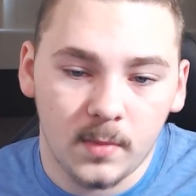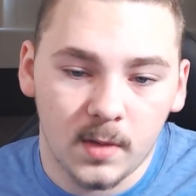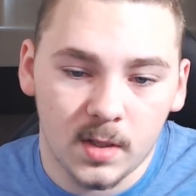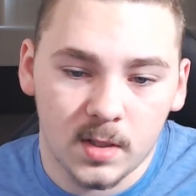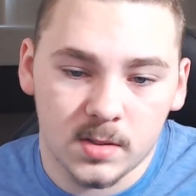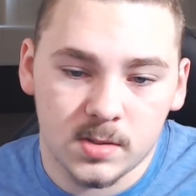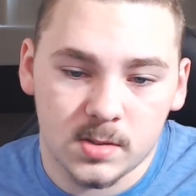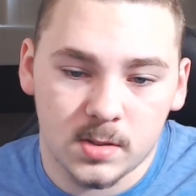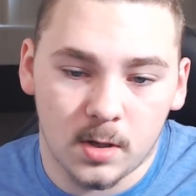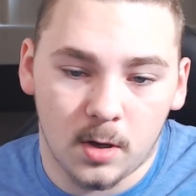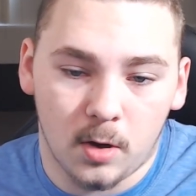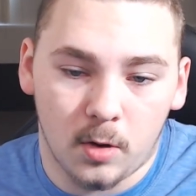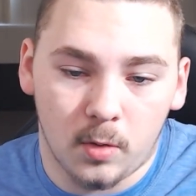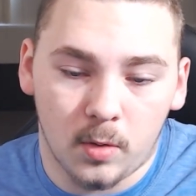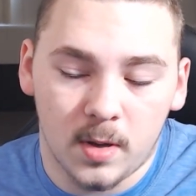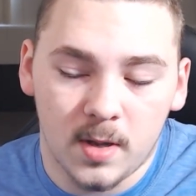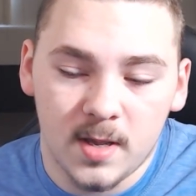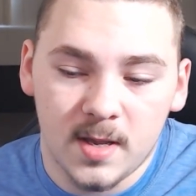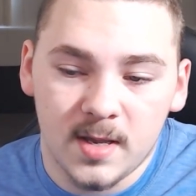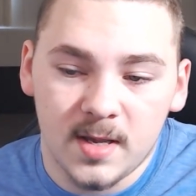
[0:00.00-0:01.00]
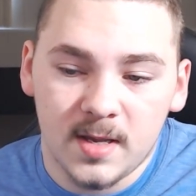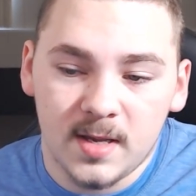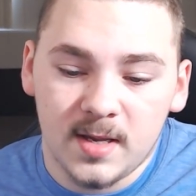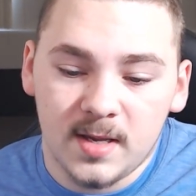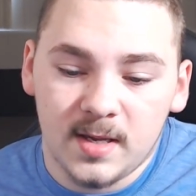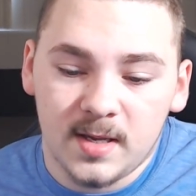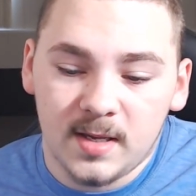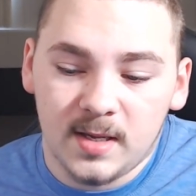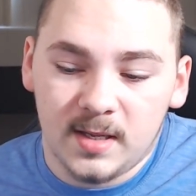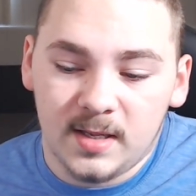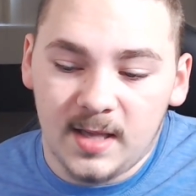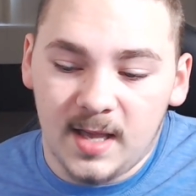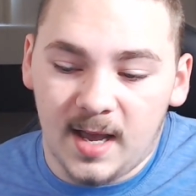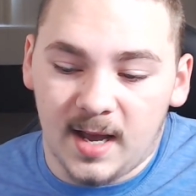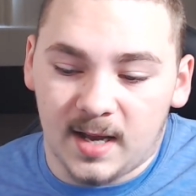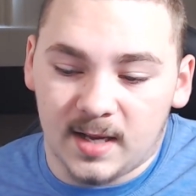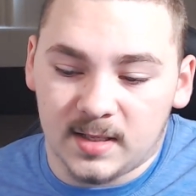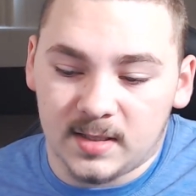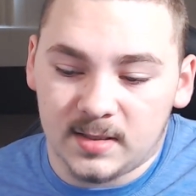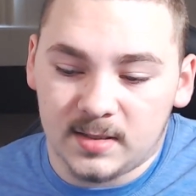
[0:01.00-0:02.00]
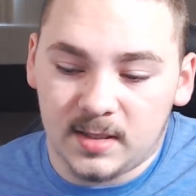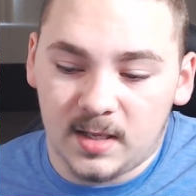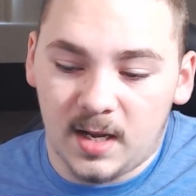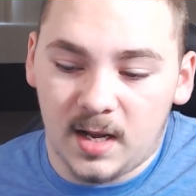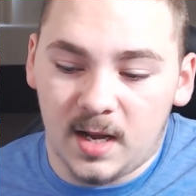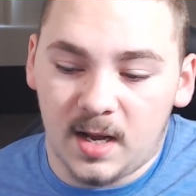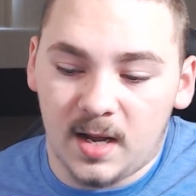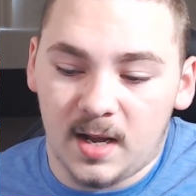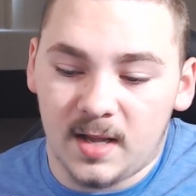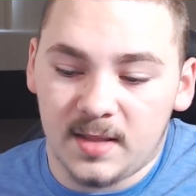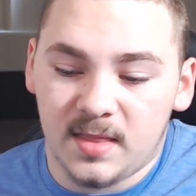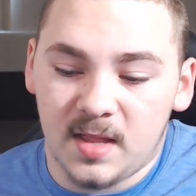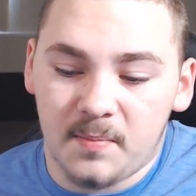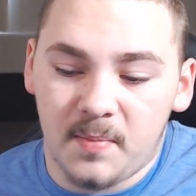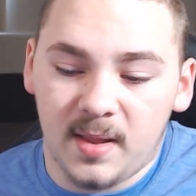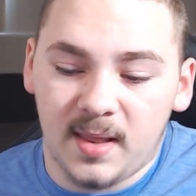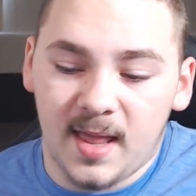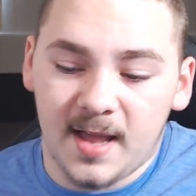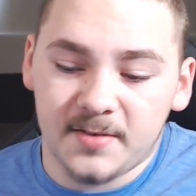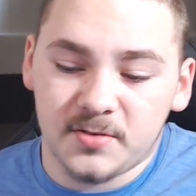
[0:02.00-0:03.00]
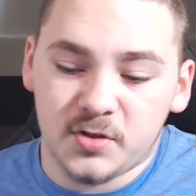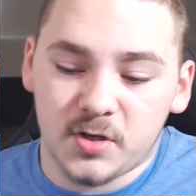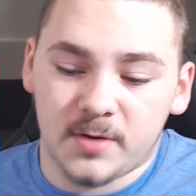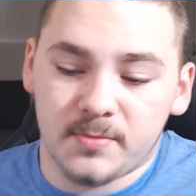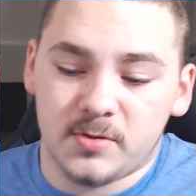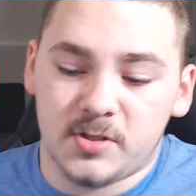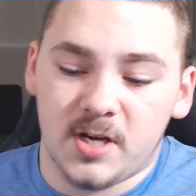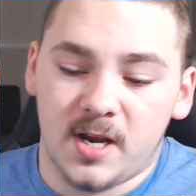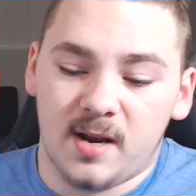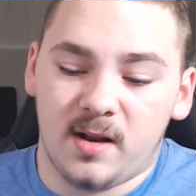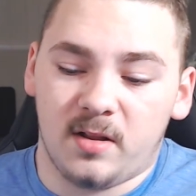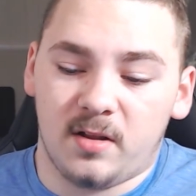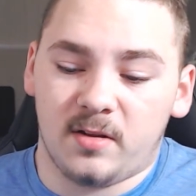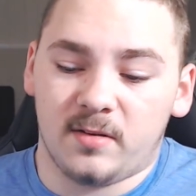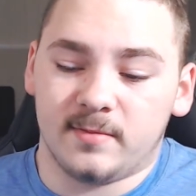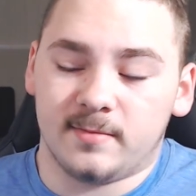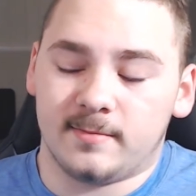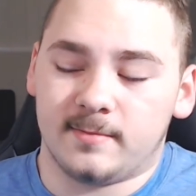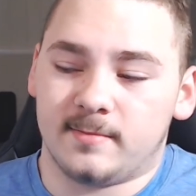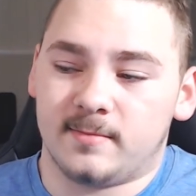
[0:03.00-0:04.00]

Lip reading: So, yeah. And then my live stream channel,